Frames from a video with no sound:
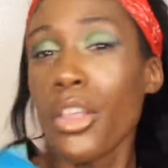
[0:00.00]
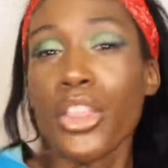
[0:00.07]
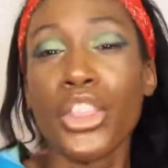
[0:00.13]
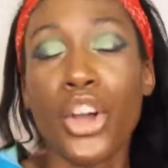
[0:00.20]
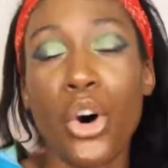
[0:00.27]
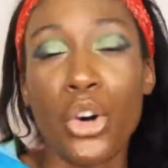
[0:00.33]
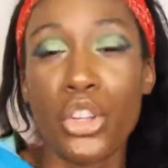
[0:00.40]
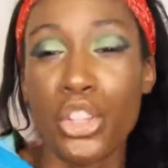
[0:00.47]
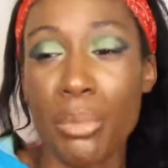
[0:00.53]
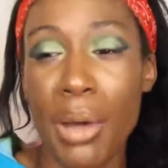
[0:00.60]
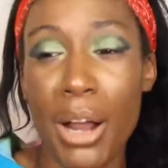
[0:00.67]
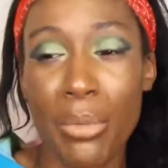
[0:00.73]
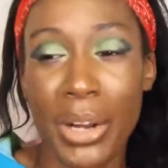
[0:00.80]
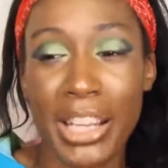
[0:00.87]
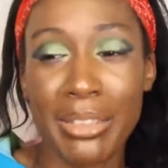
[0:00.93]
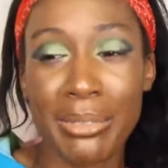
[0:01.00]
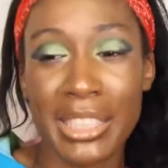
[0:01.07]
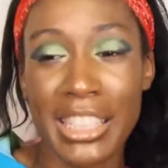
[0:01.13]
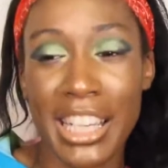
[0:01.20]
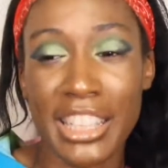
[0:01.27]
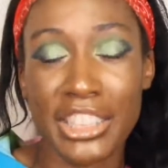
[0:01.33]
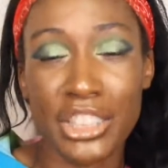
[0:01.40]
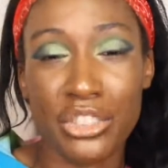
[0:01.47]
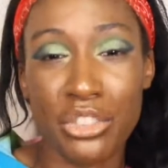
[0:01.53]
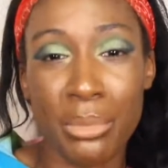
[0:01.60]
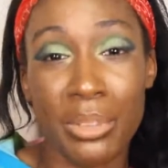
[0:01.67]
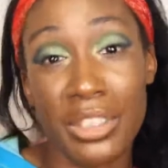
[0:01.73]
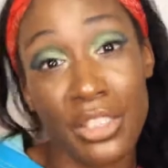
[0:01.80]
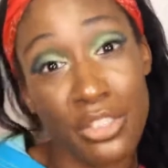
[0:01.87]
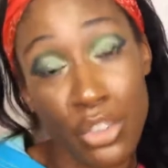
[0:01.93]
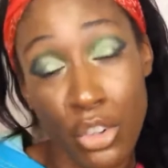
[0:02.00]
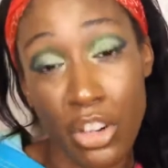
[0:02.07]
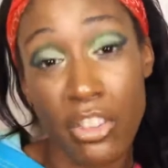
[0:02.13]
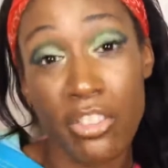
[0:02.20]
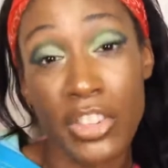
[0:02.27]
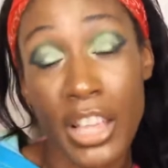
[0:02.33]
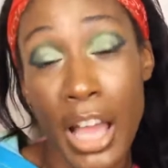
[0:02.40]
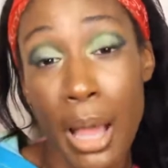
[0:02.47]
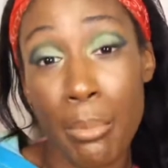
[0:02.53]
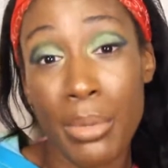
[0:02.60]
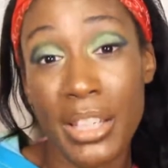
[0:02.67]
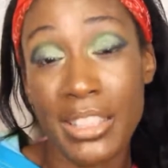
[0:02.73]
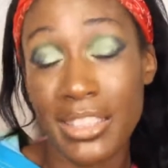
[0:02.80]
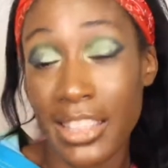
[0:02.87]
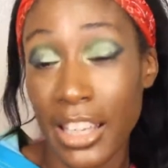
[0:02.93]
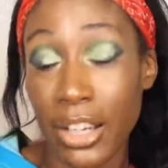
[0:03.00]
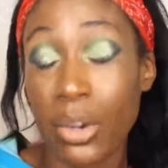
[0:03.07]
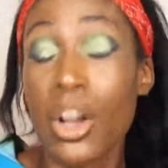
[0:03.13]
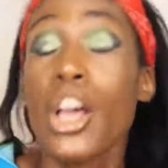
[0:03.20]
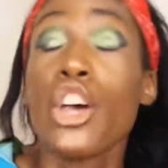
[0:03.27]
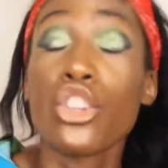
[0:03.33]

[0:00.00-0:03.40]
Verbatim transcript: those are my recommendations from the sephora vib sale